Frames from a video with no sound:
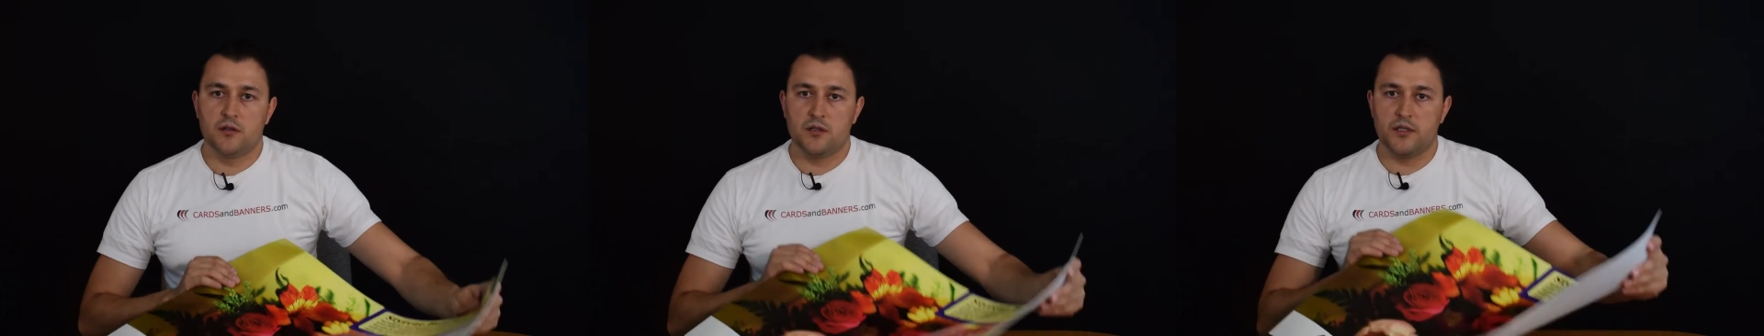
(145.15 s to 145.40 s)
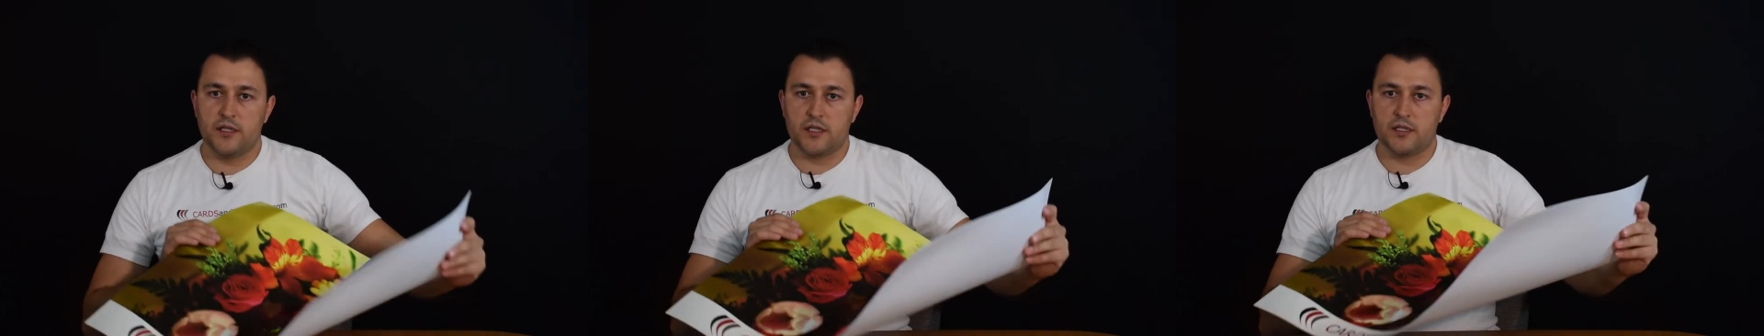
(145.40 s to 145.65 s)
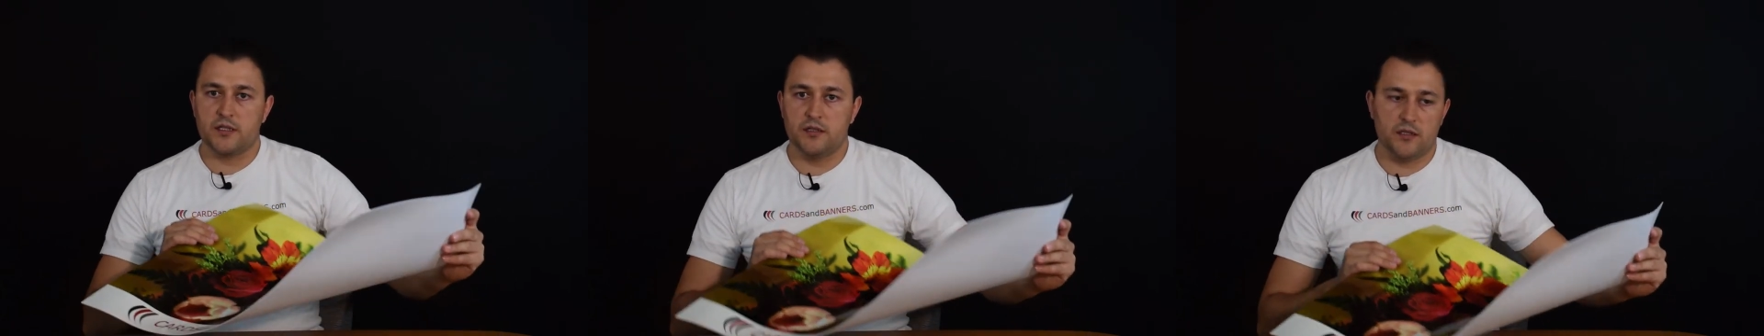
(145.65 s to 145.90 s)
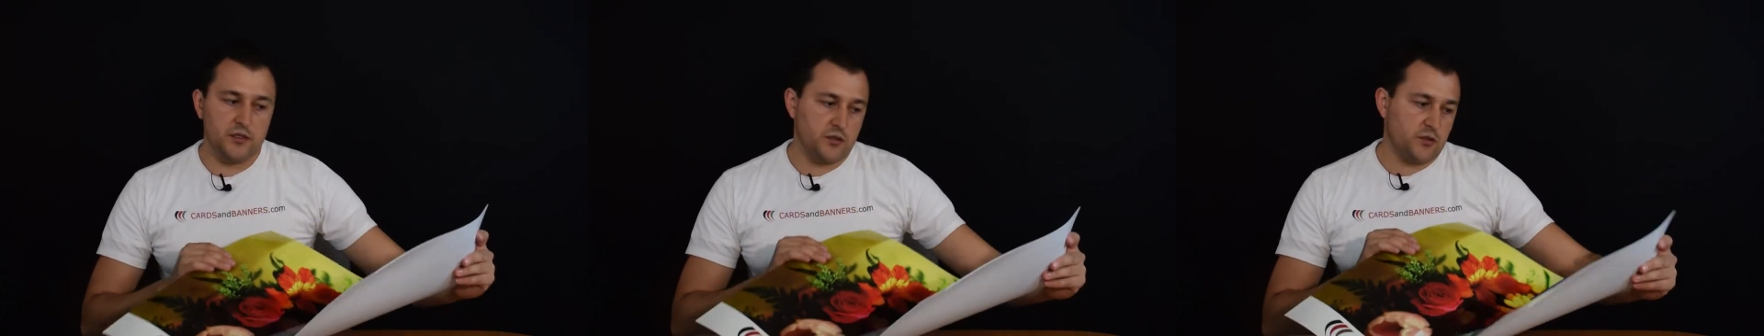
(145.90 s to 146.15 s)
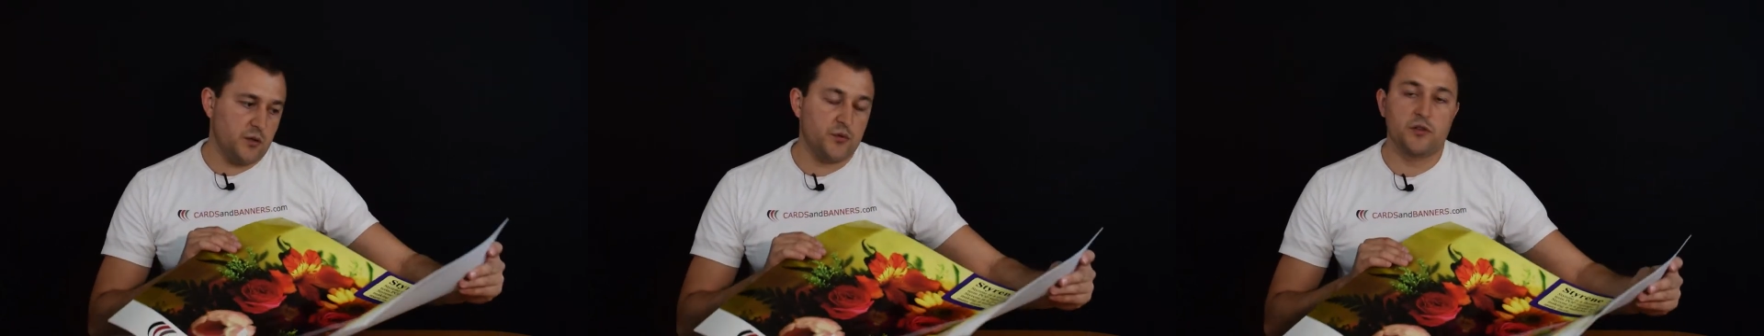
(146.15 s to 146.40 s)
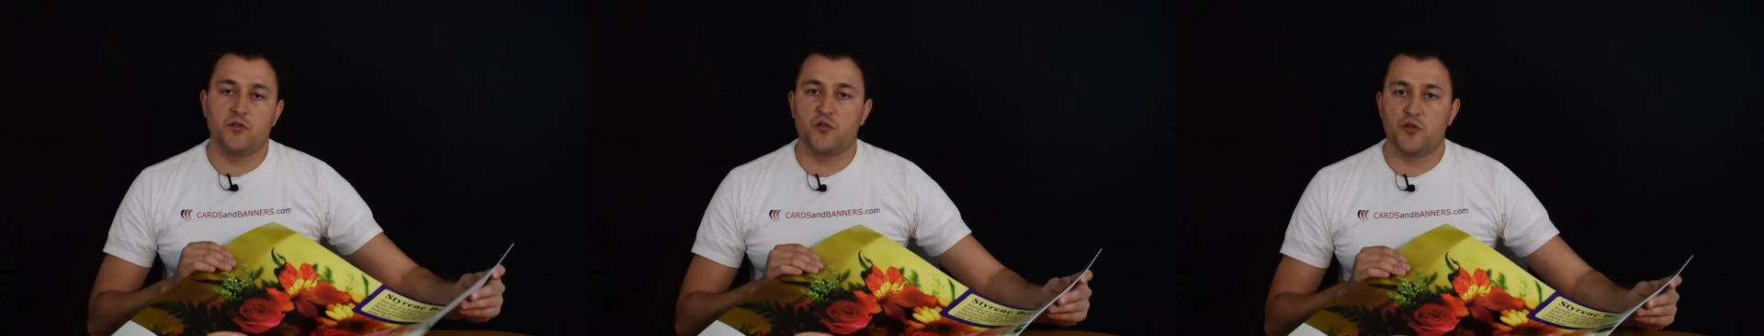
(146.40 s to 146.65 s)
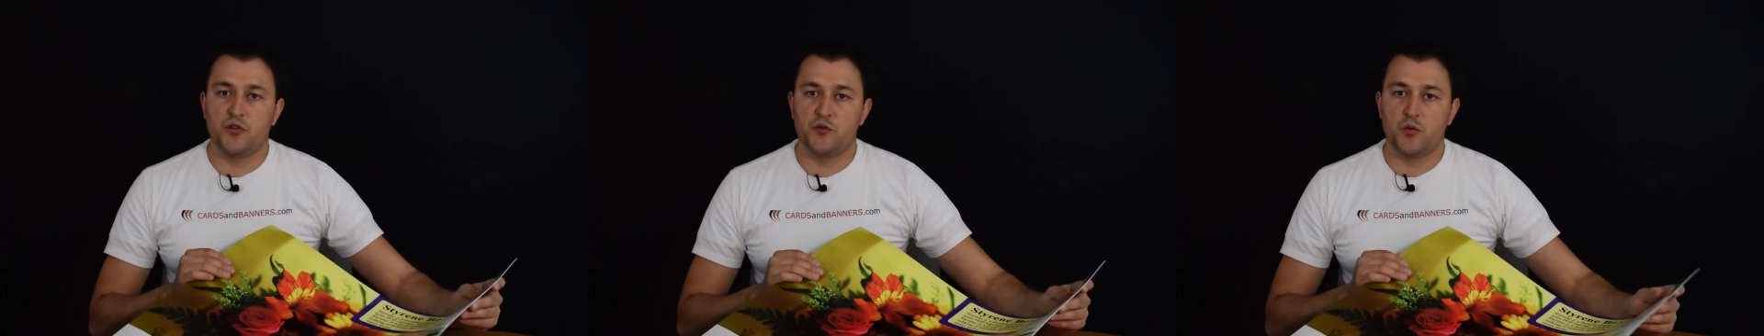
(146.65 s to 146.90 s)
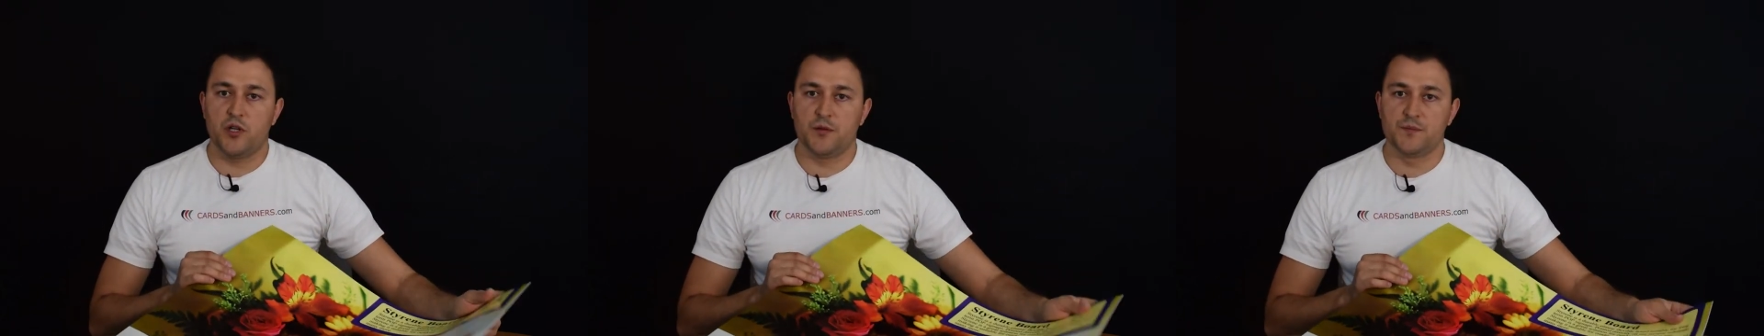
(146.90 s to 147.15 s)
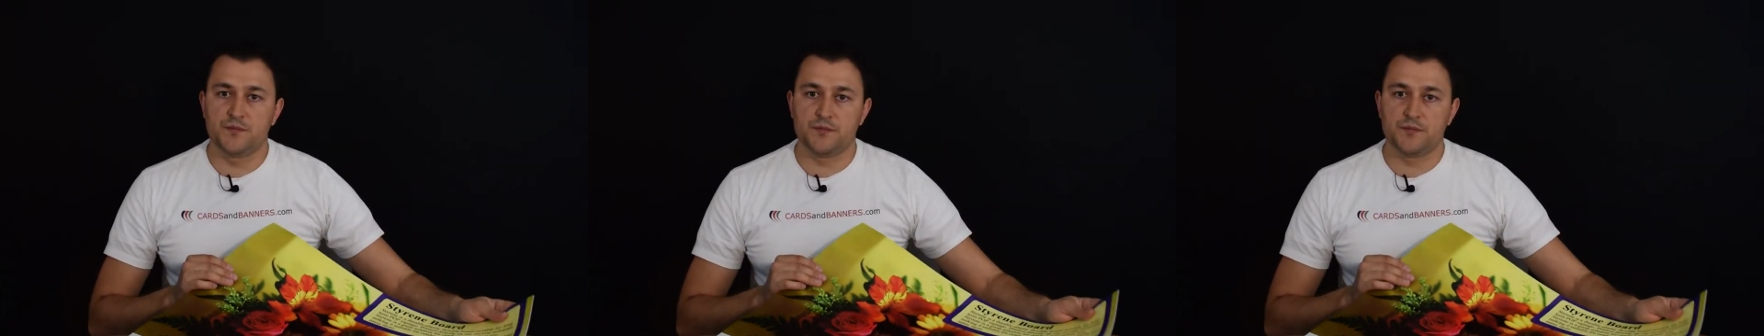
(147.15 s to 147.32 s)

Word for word: the thickness in the description as well.